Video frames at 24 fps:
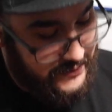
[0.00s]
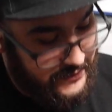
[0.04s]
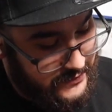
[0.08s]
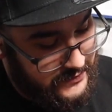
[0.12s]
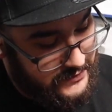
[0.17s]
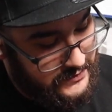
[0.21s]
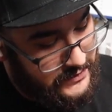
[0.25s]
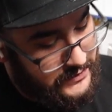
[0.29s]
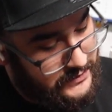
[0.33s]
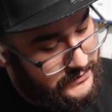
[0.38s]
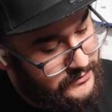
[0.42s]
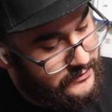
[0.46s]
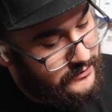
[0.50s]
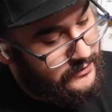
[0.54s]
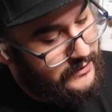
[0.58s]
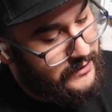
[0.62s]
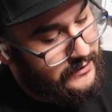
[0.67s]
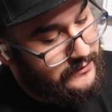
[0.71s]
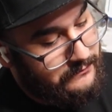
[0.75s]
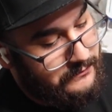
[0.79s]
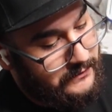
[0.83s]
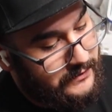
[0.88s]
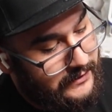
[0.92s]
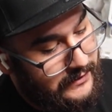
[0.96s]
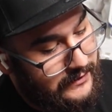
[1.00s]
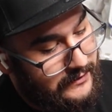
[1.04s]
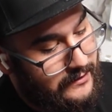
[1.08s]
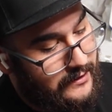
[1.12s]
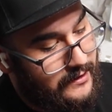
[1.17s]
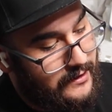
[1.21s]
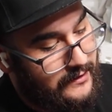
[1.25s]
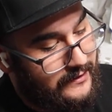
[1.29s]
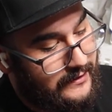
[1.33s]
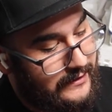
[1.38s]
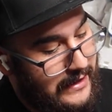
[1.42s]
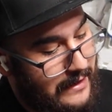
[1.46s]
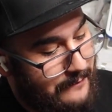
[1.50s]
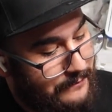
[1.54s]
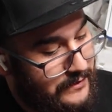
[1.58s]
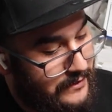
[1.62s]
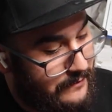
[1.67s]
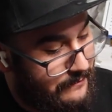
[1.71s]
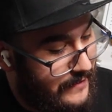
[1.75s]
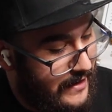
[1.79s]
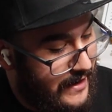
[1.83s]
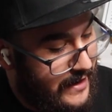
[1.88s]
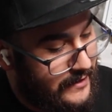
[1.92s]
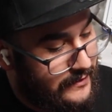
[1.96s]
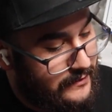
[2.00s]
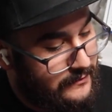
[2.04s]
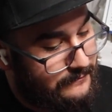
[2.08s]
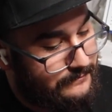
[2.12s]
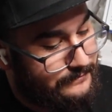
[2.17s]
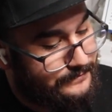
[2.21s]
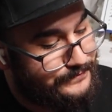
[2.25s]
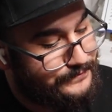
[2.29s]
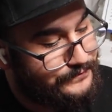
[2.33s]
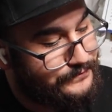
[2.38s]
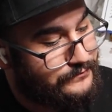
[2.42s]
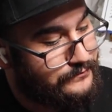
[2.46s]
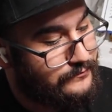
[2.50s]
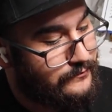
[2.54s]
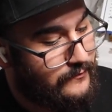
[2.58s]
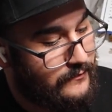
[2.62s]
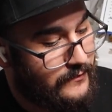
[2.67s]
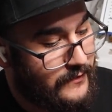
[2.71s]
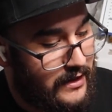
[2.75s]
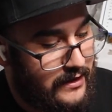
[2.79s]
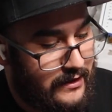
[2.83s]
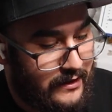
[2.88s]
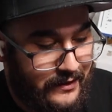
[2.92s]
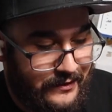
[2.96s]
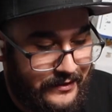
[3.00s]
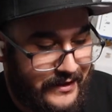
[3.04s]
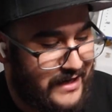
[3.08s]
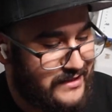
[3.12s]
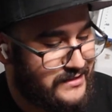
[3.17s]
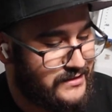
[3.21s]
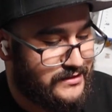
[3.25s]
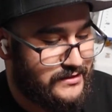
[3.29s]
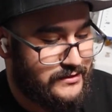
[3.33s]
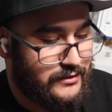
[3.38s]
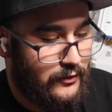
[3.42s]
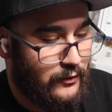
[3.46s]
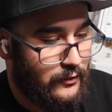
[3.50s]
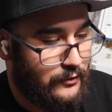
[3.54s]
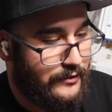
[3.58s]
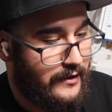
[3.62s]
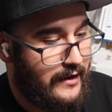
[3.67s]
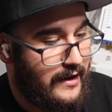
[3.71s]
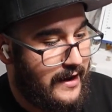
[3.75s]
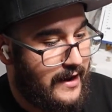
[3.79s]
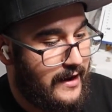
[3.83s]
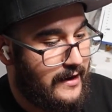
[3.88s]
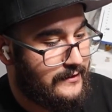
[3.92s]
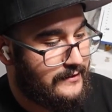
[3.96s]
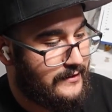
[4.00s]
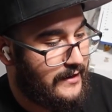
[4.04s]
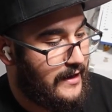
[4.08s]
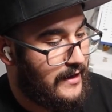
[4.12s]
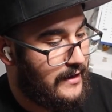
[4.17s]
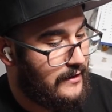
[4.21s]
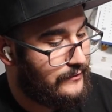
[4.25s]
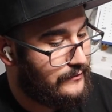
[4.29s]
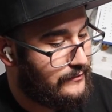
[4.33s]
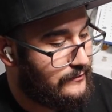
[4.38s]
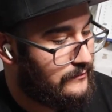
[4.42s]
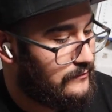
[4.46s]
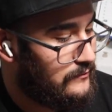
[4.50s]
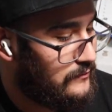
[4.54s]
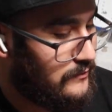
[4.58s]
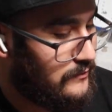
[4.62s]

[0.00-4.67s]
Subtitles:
Now, a couple months into having our machine, someone asked us if we could do the